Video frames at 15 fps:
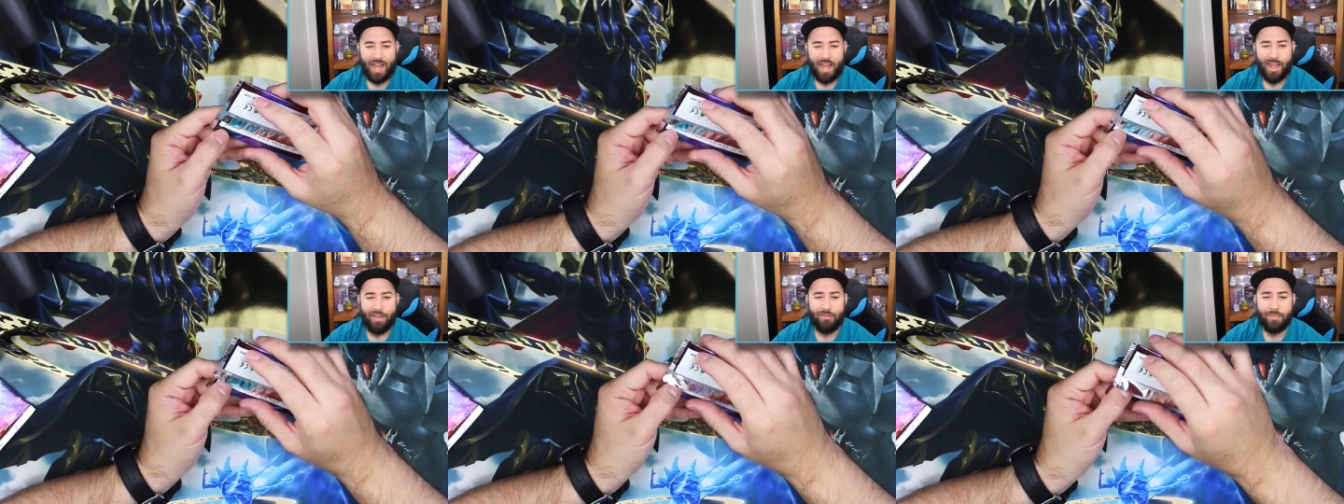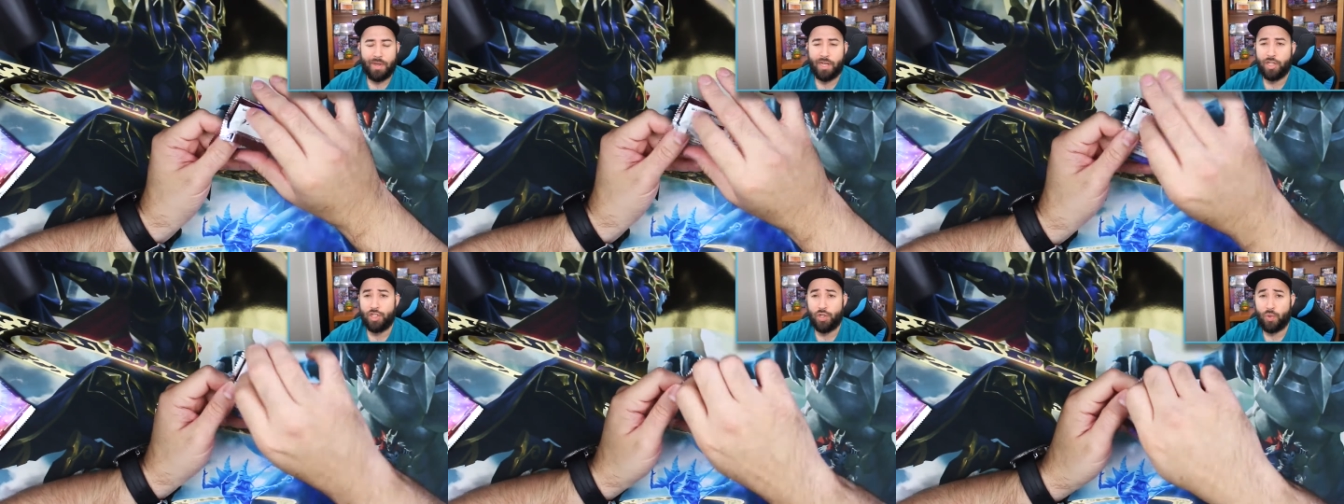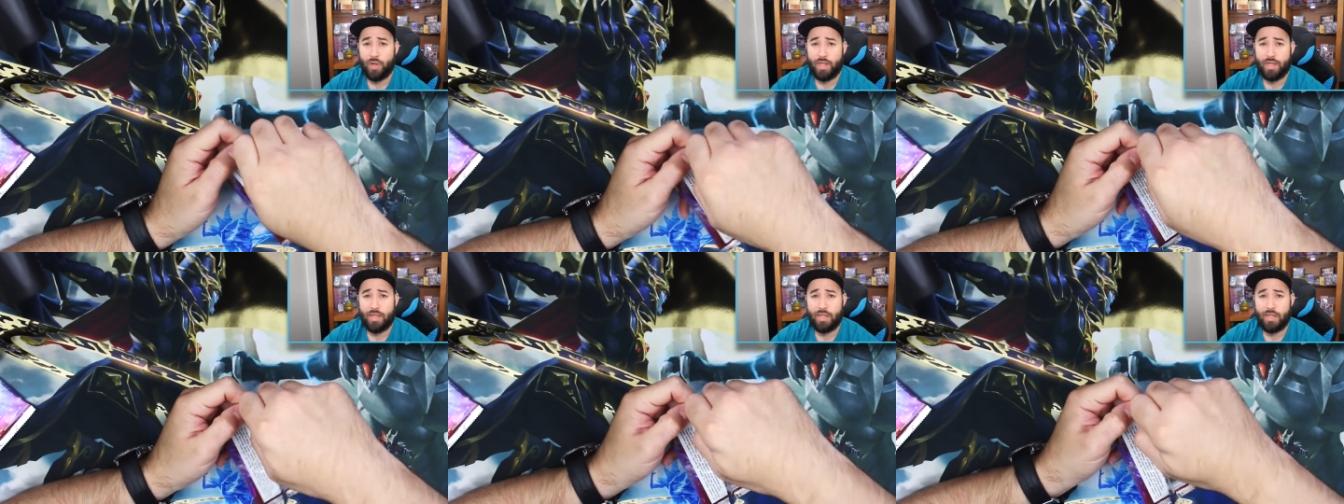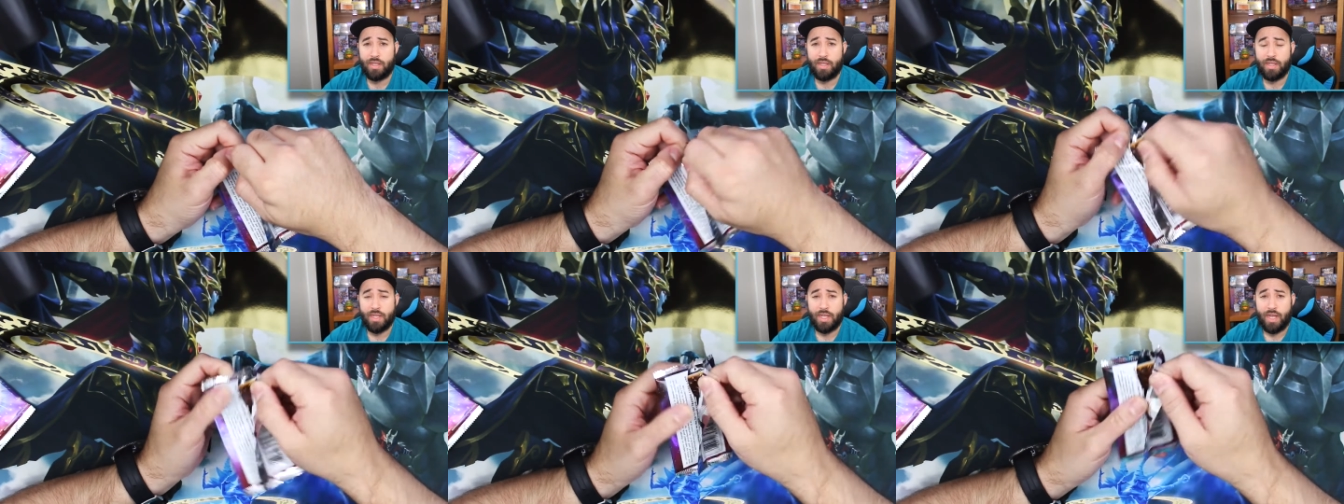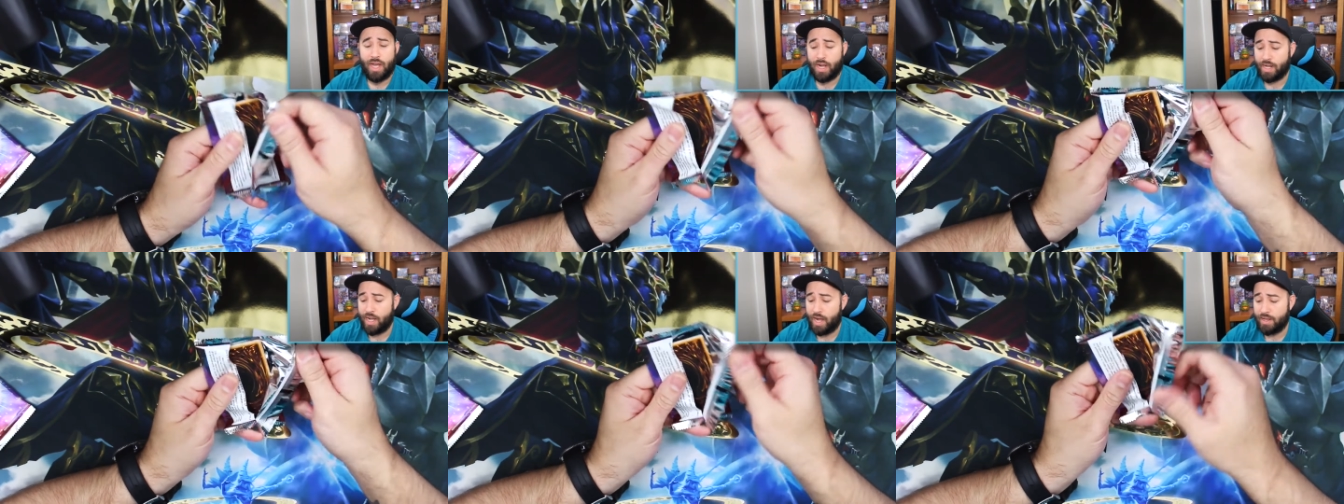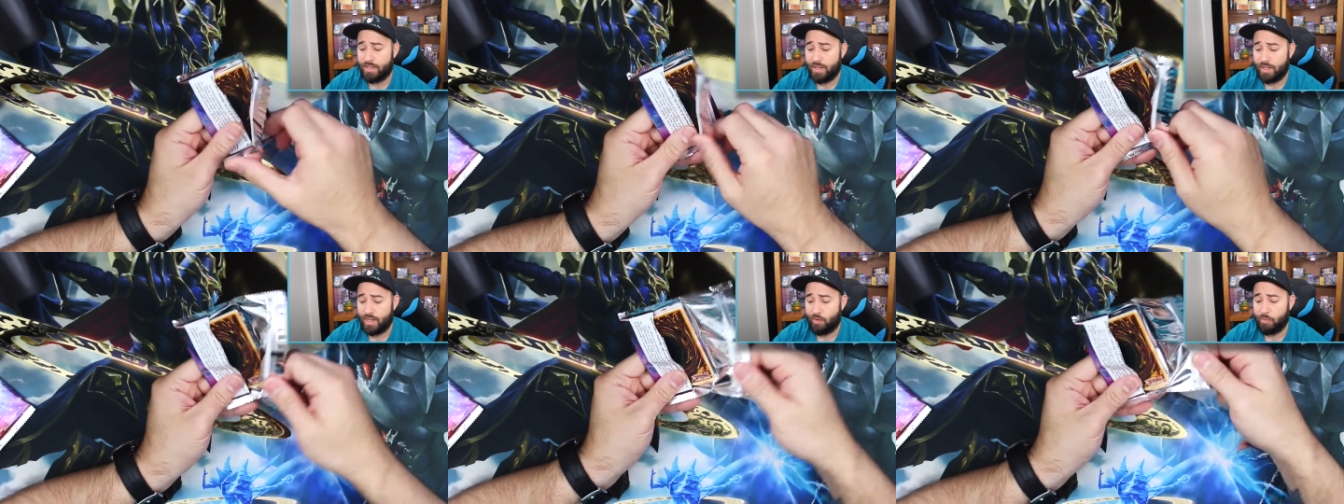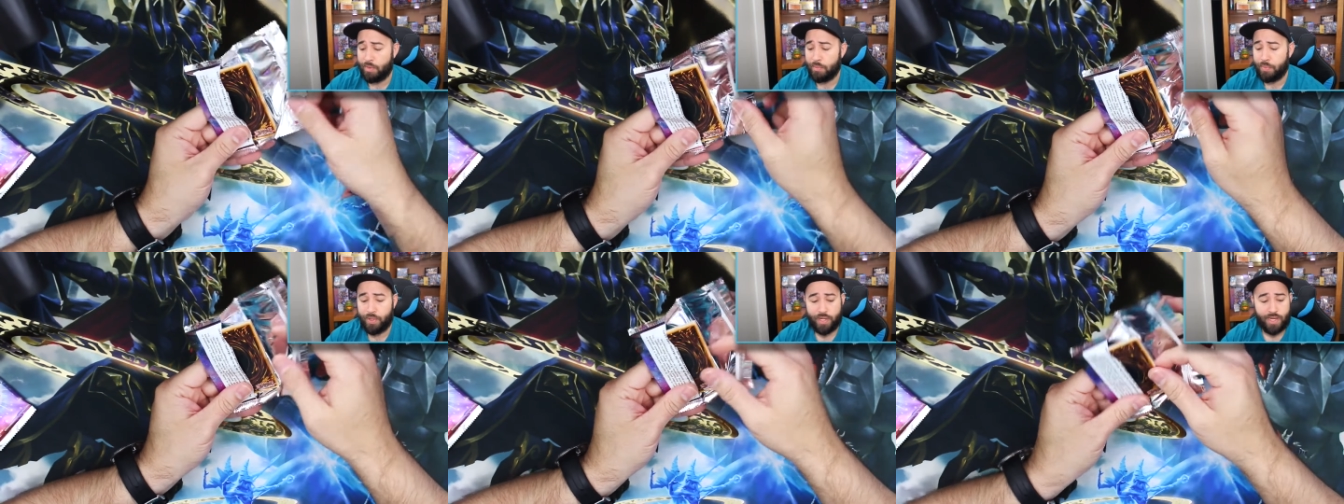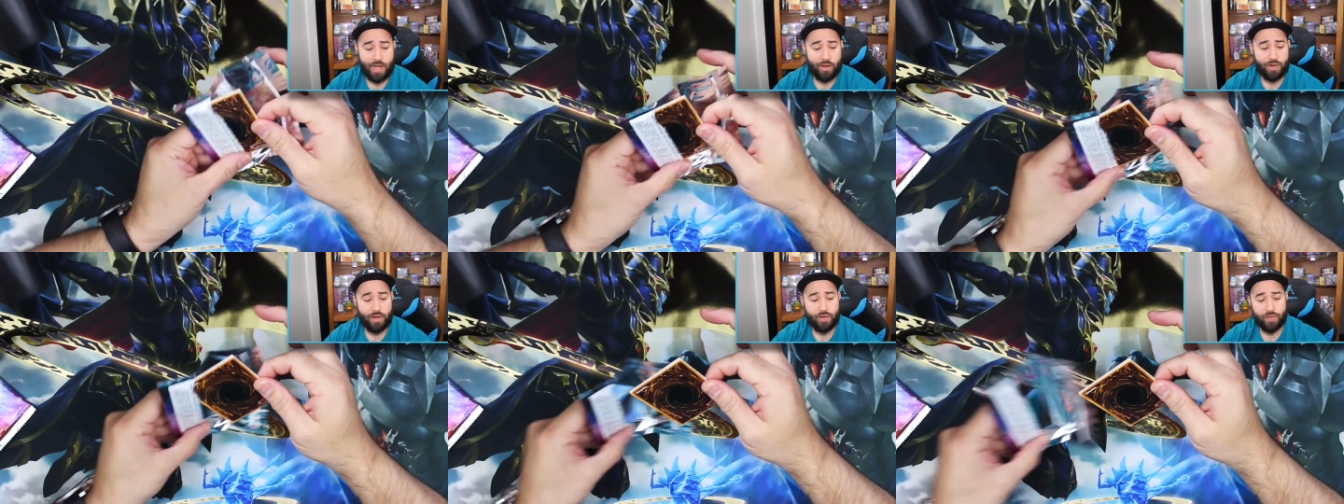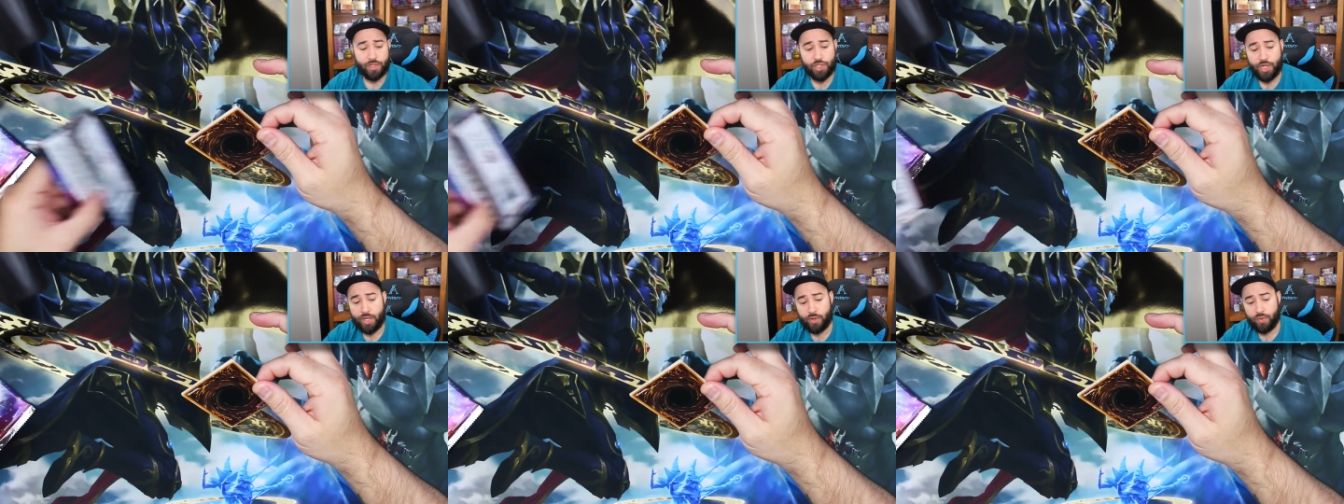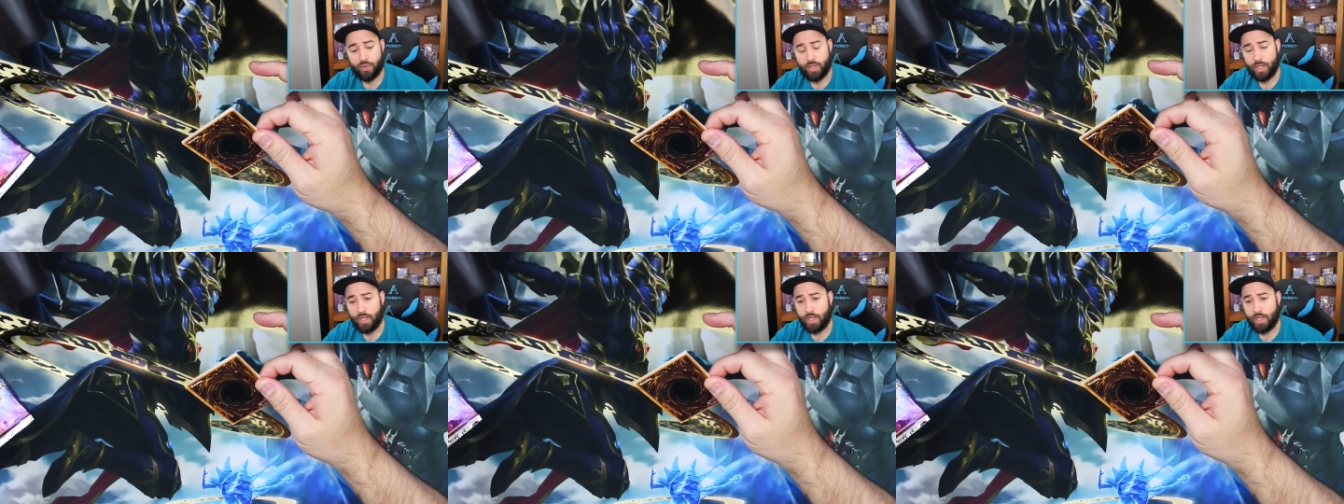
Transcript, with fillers: have been enjoying the uh, content that we've been putting out here on the channel.